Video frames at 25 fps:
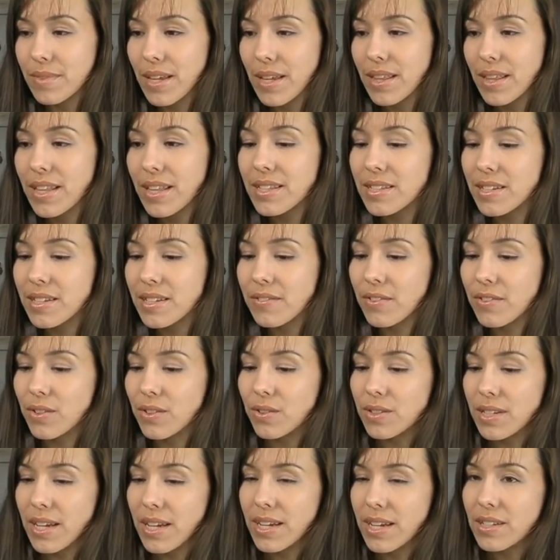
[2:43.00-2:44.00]
That's
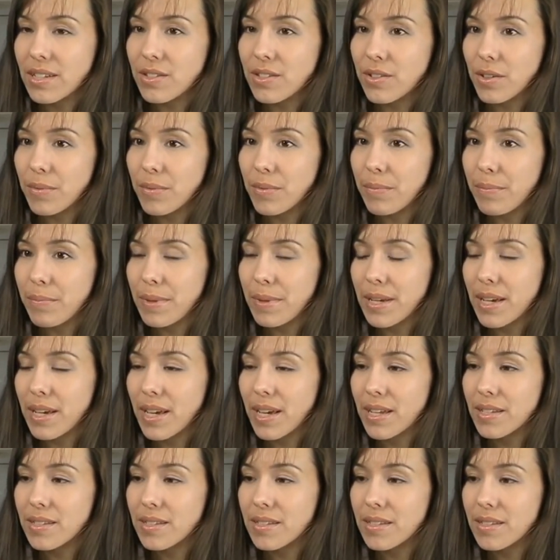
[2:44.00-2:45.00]
difficult to answer
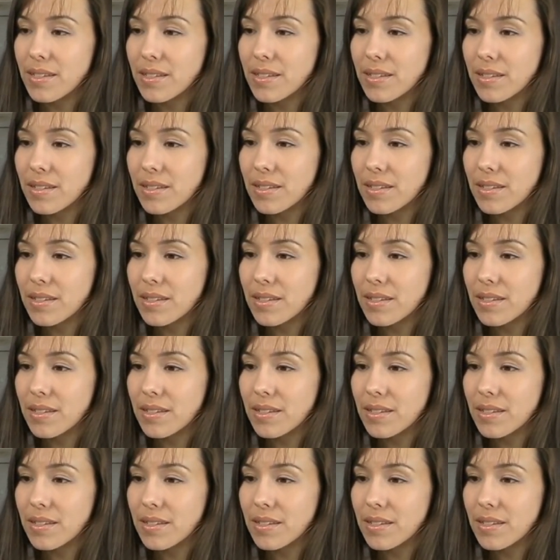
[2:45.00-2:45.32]
because